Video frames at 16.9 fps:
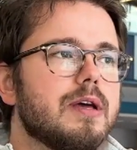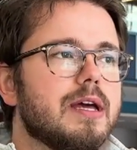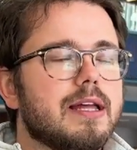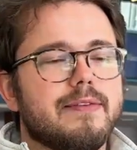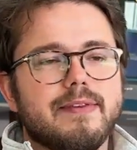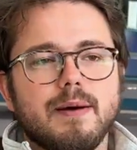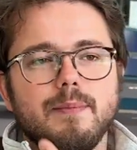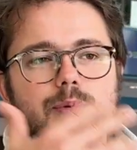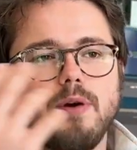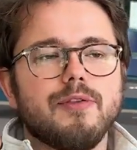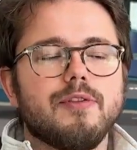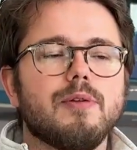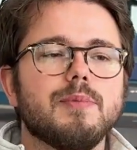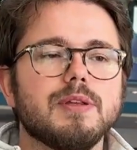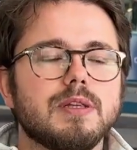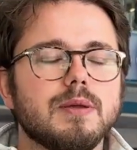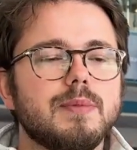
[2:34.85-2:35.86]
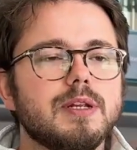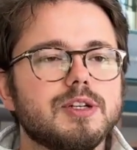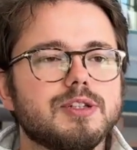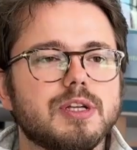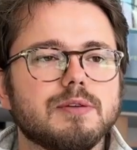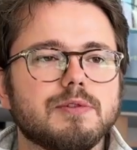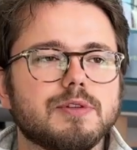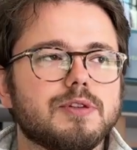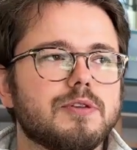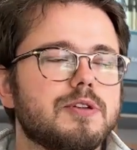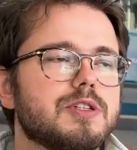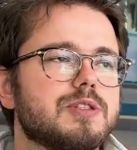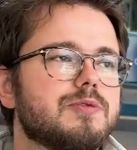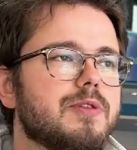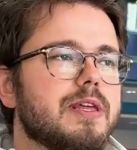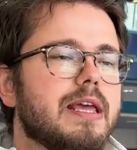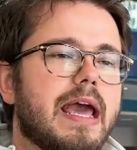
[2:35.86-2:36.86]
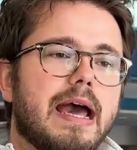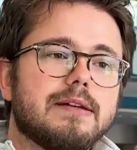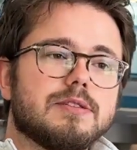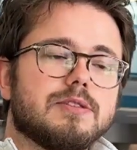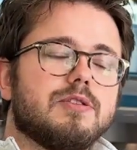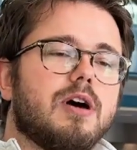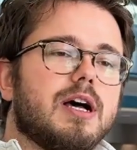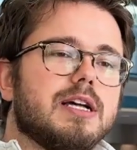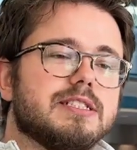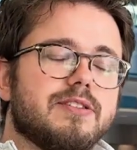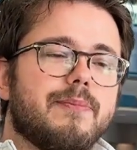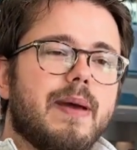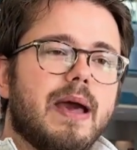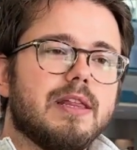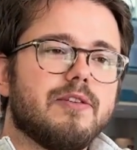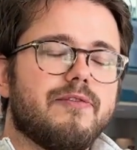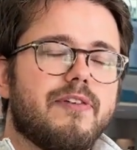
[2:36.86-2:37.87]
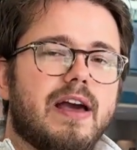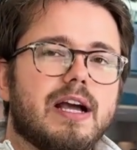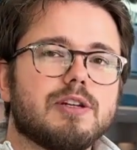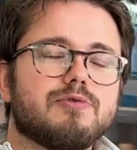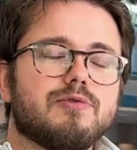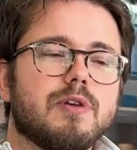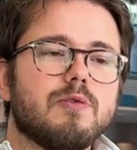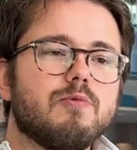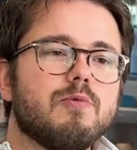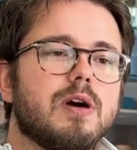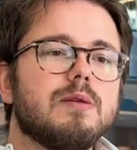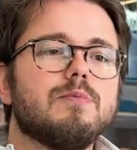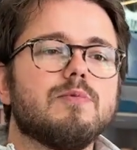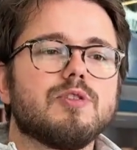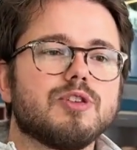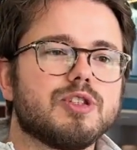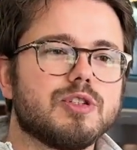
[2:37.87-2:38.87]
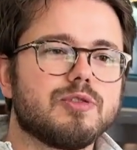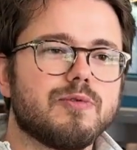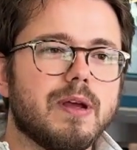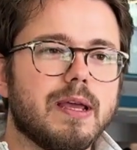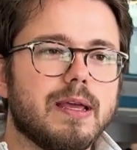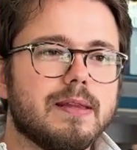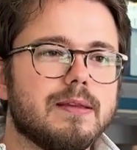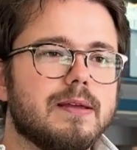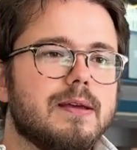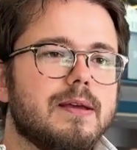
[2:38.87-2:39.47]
At some point there'll be diminishing returns where the added cost of manufacturing one more strain